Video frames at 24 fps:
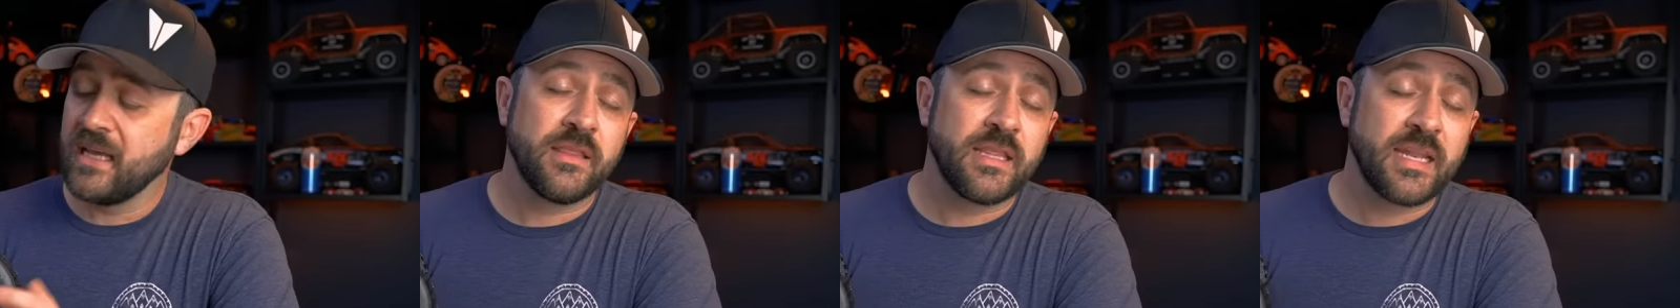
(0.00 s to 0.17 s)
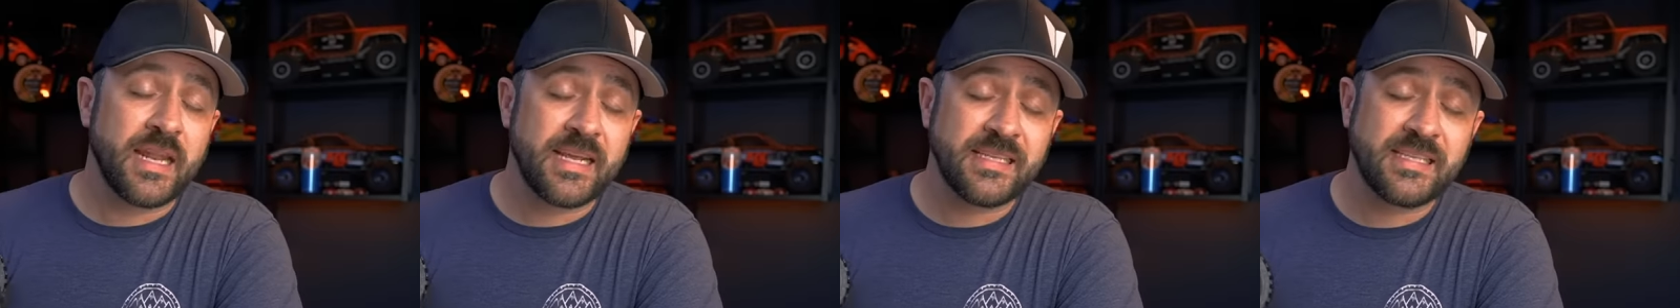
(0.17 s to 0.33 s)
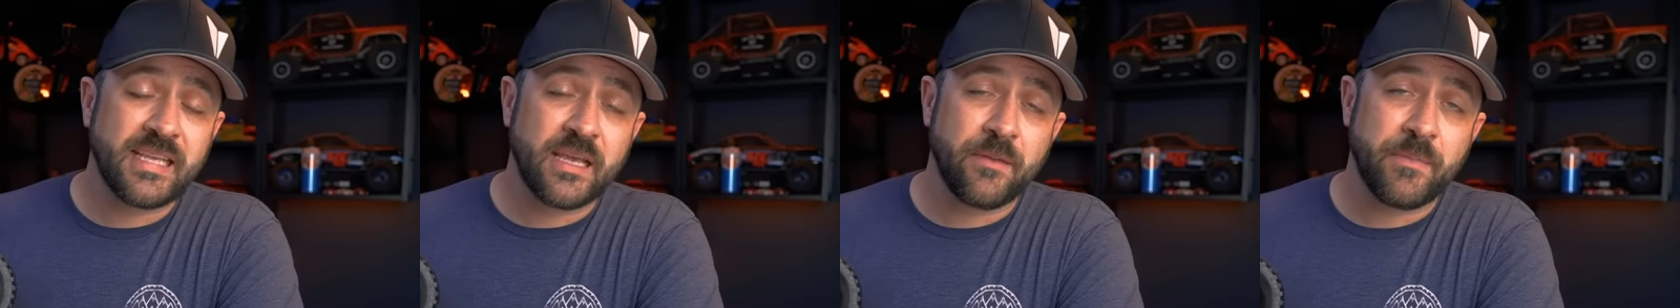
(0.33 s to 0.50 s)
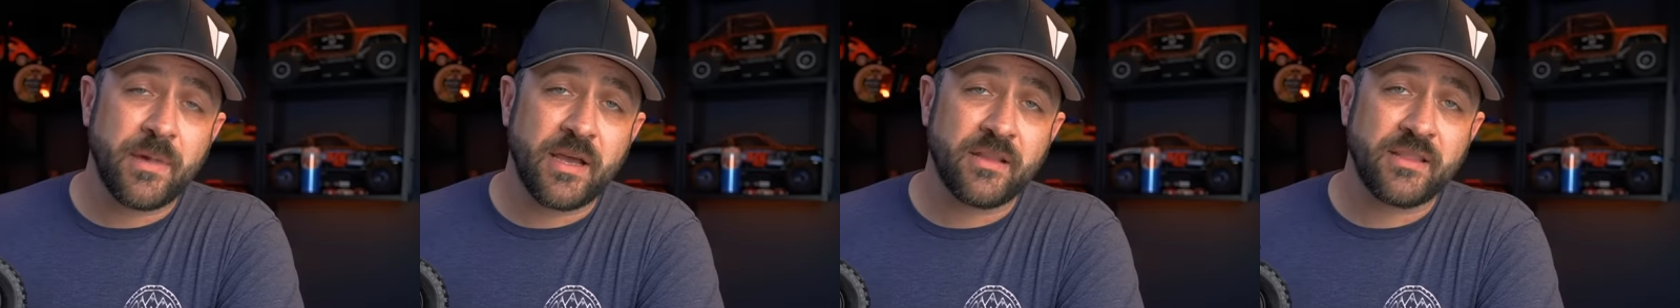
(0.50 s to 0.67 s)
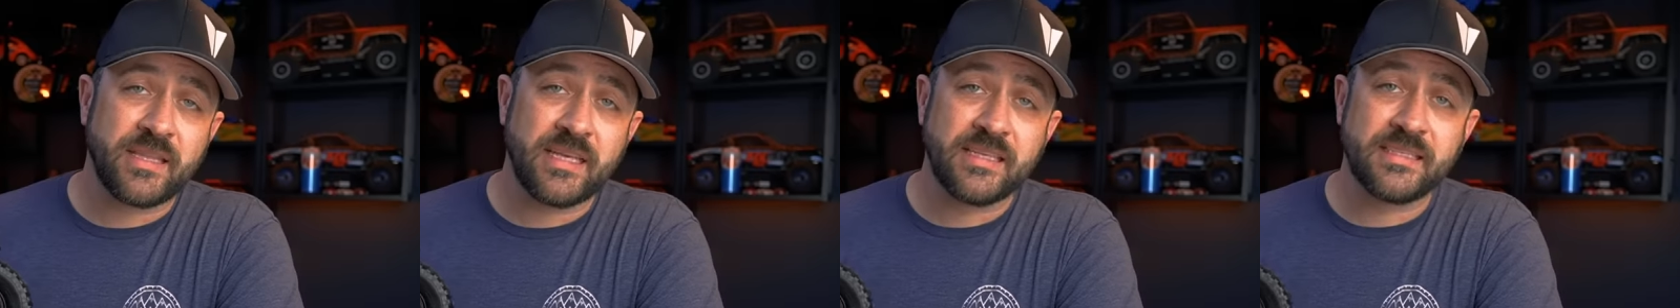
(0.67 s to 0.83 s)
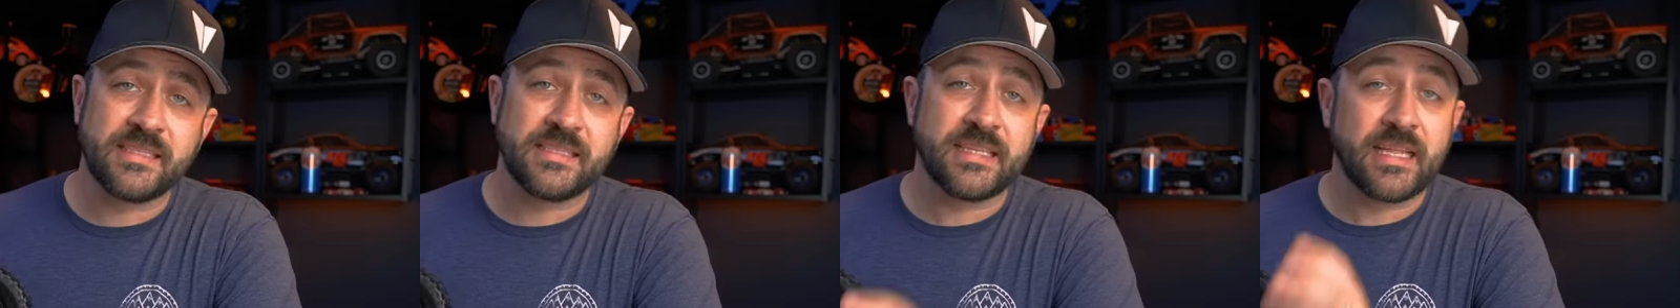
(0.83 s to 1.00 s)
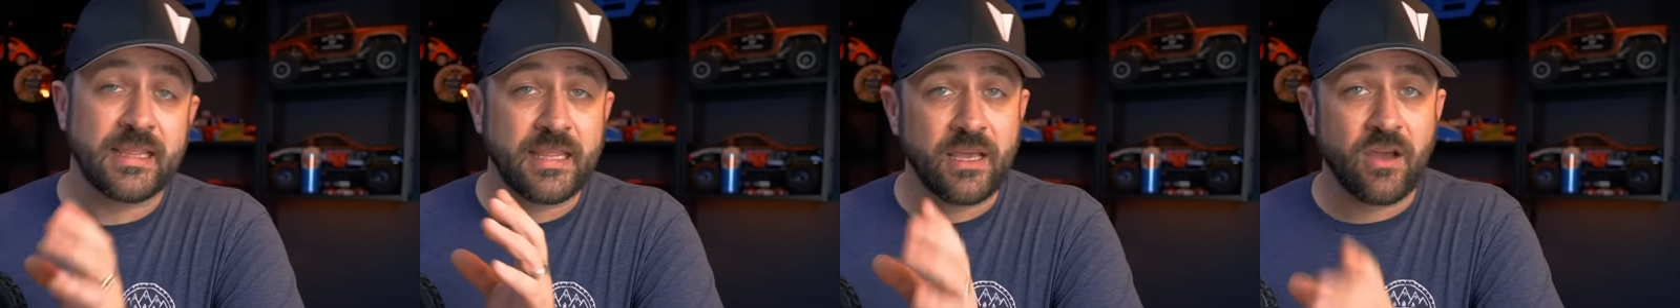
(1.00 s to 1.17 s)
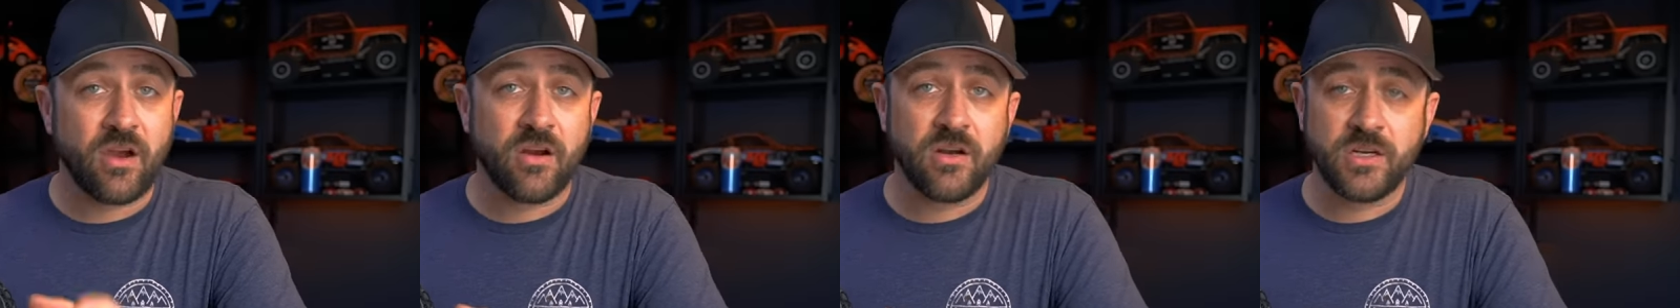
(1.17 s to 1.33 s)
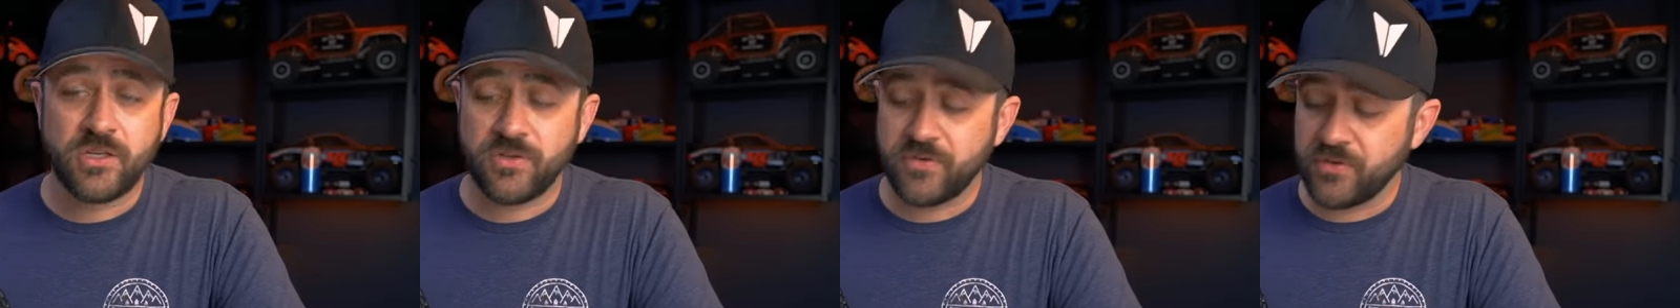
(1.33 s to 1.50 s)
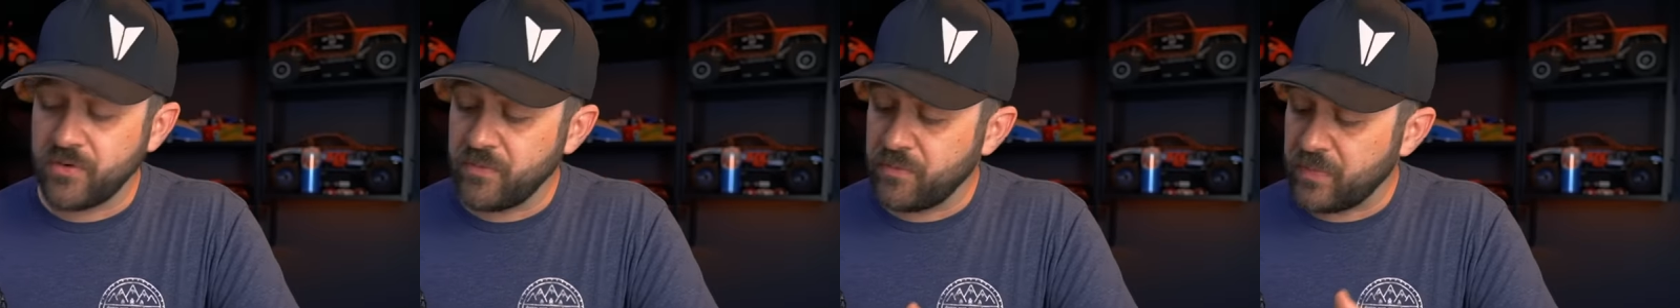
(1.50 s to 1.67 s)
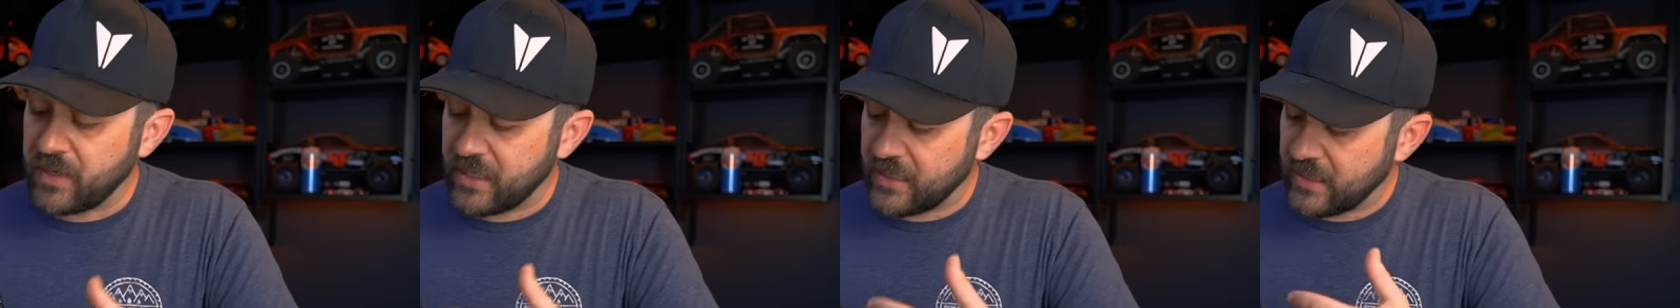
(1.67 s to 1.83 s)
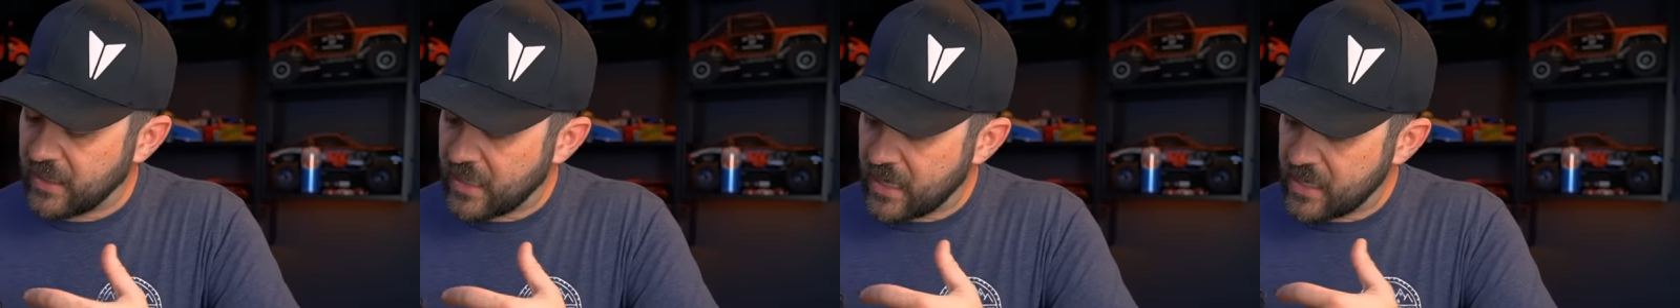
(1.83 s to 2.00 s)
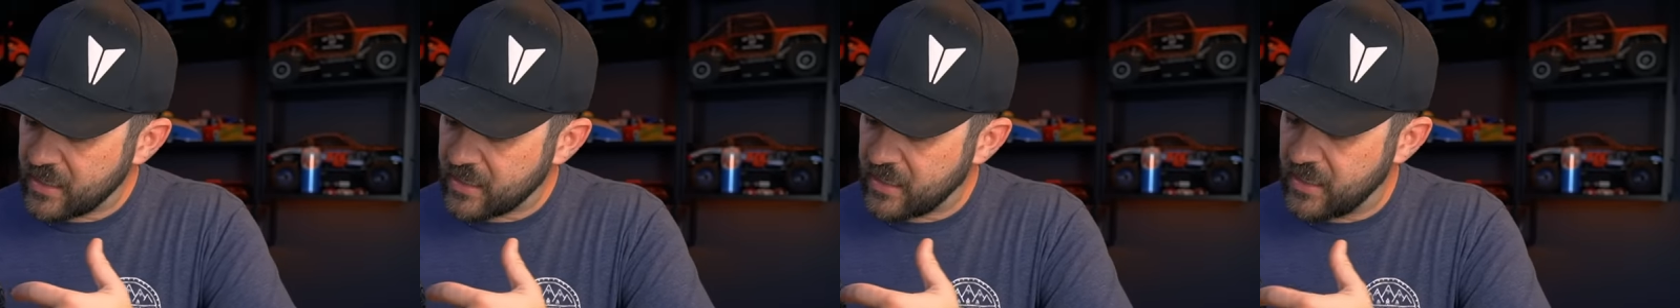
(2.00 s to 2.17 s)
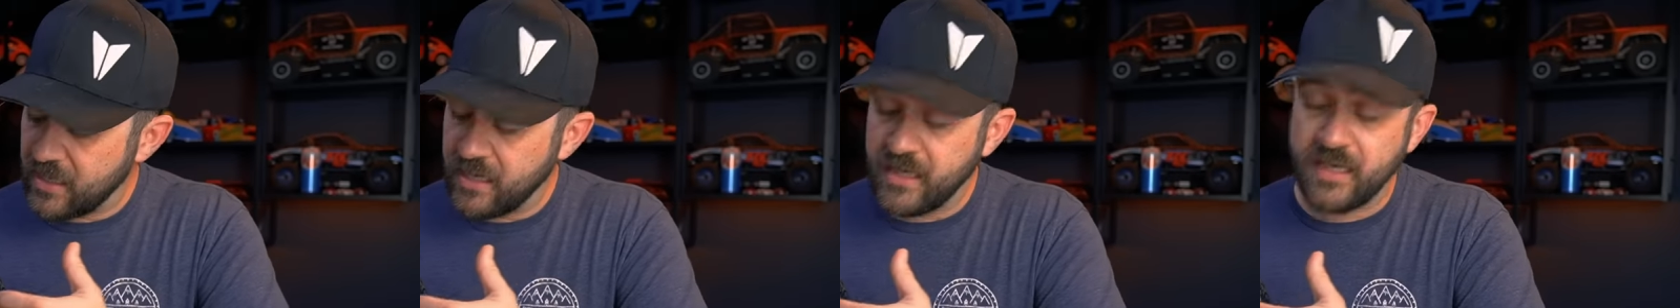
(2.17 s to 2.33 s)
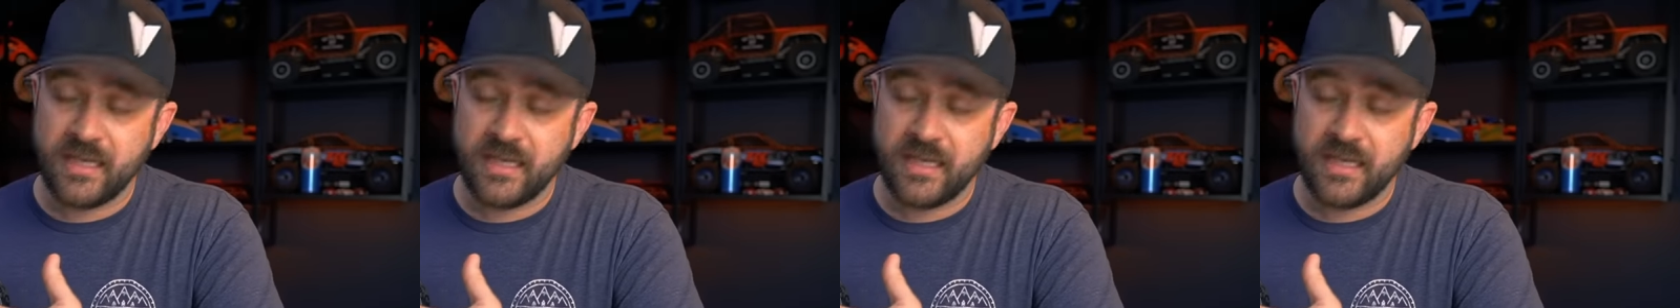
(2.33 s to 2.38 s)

The nice thing about these is that they are true beadlock.